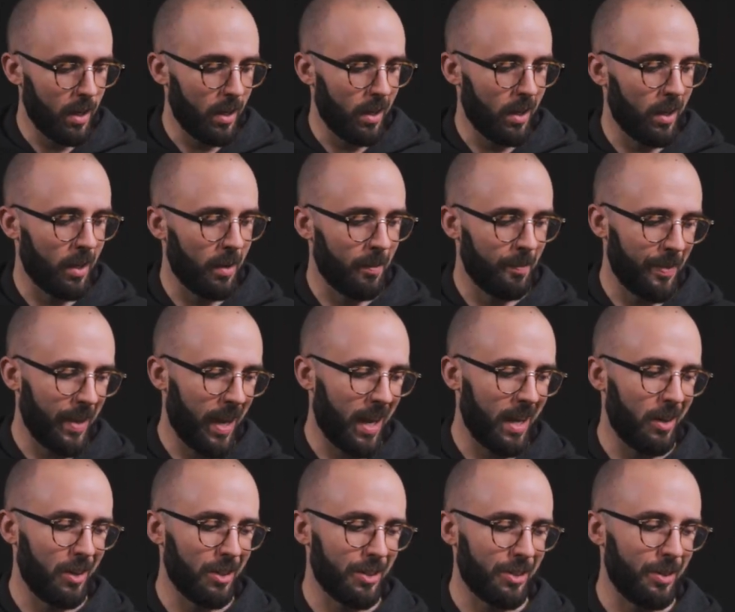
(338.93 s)
I
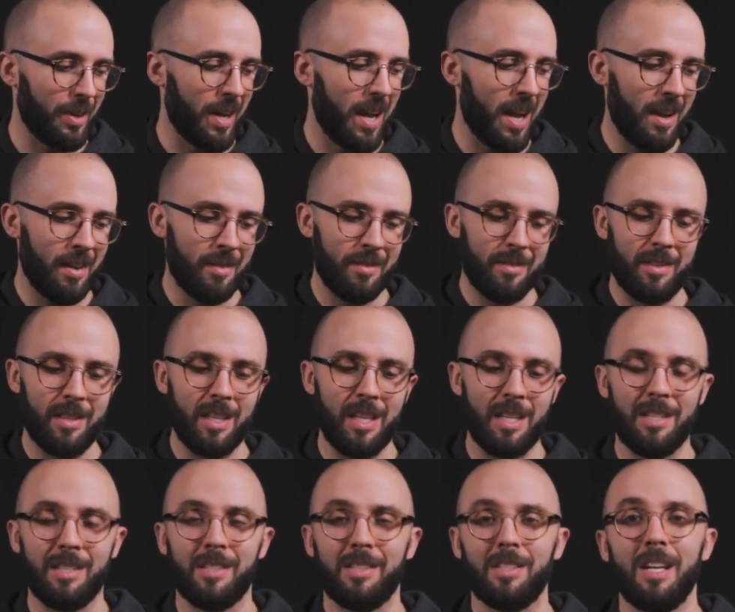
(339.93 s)
also have
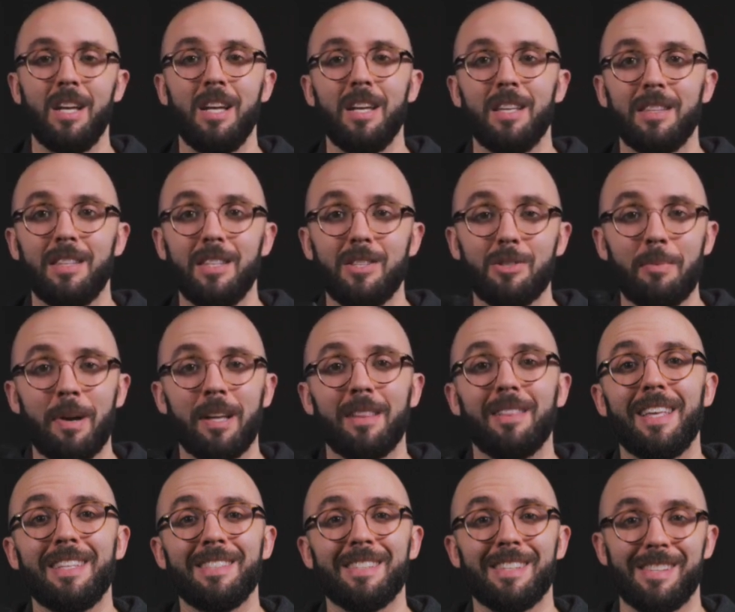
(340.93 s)
these are my
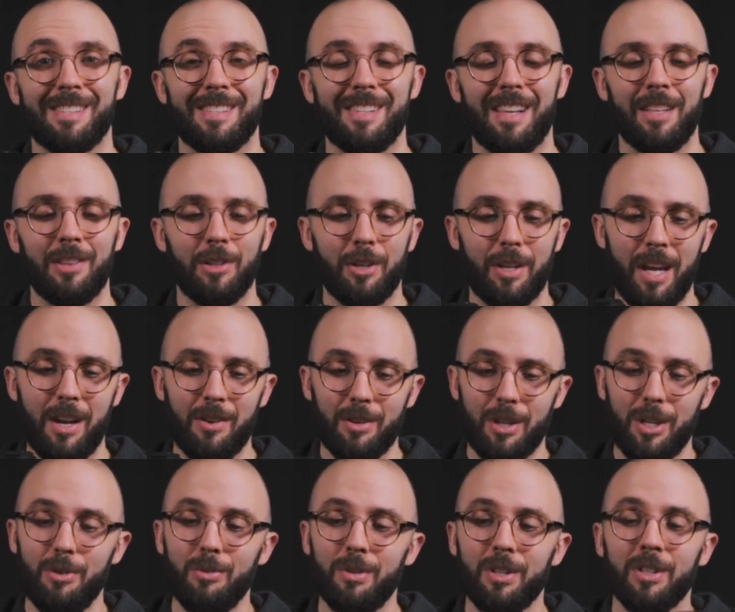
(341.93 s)
lenses, and look how
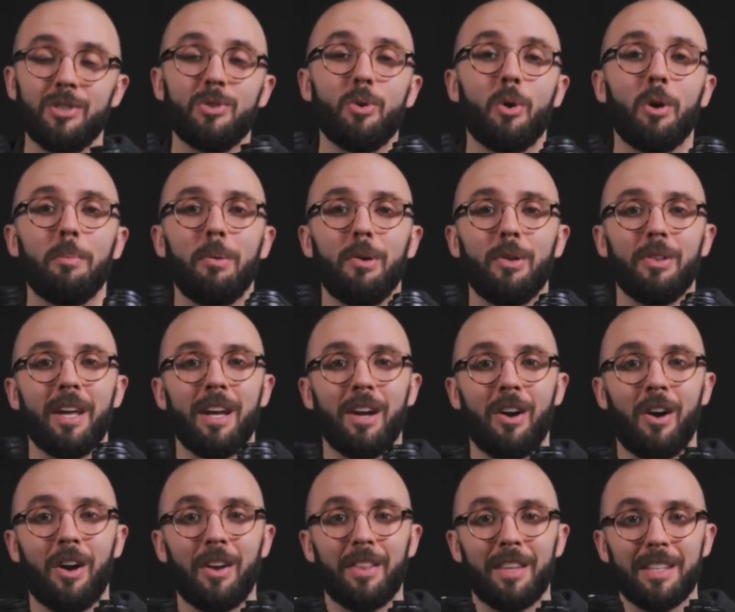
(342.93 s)
cute and adorable they
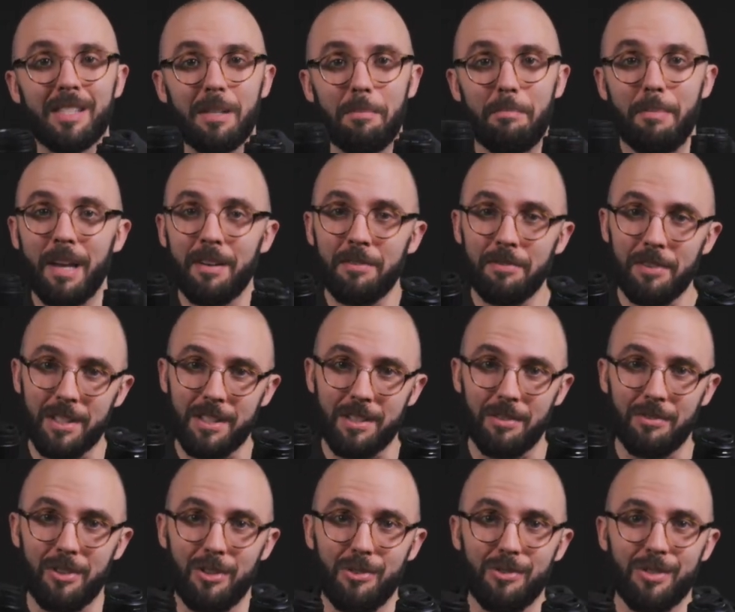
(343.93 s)
are. That's the benefits
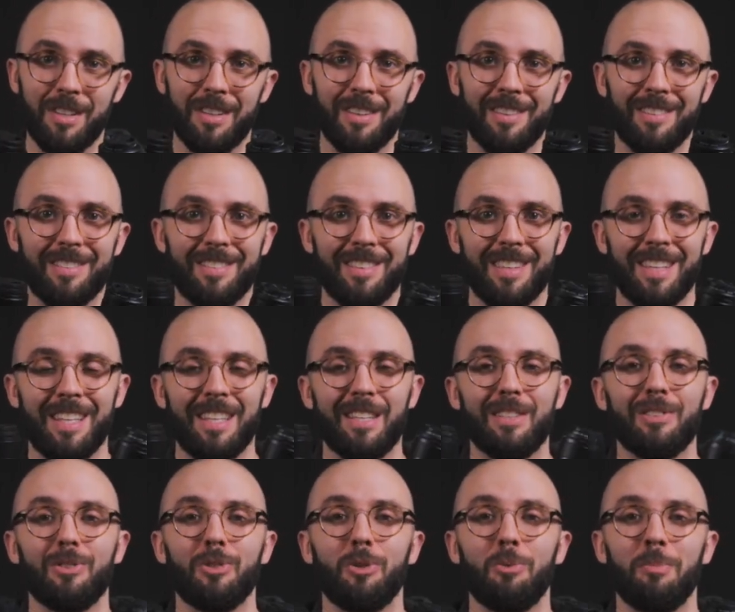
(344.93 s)
of using the
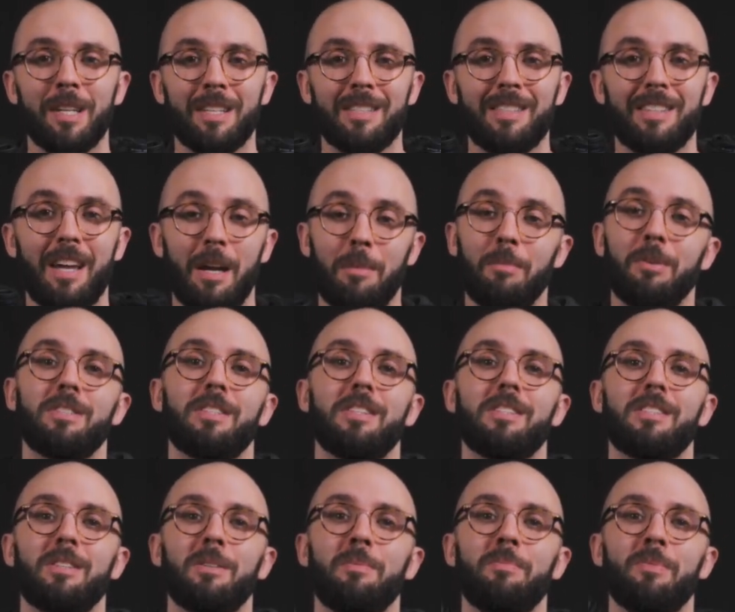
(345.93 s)
Lumix camera
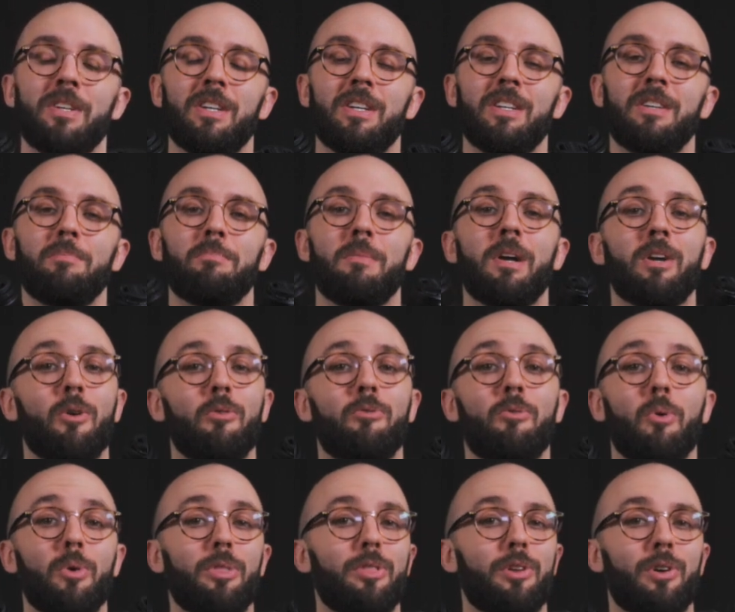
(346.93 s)
system, the Micro
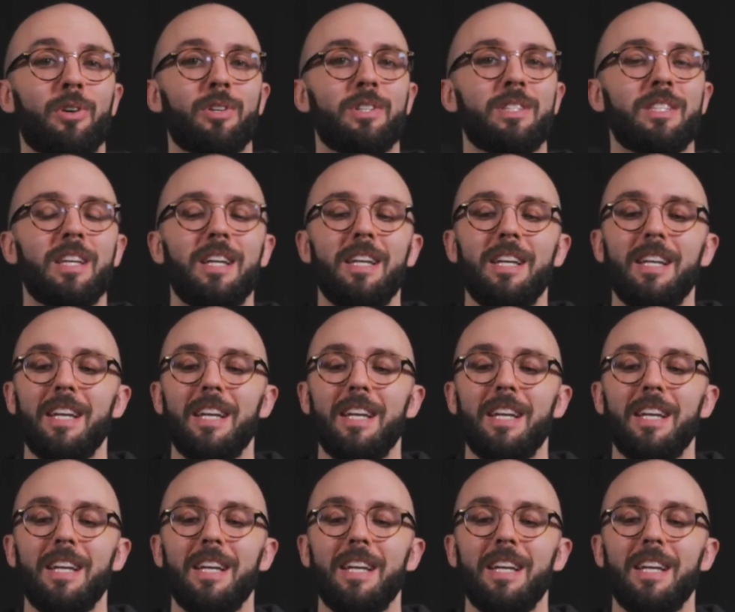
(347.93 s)
Four Thirds.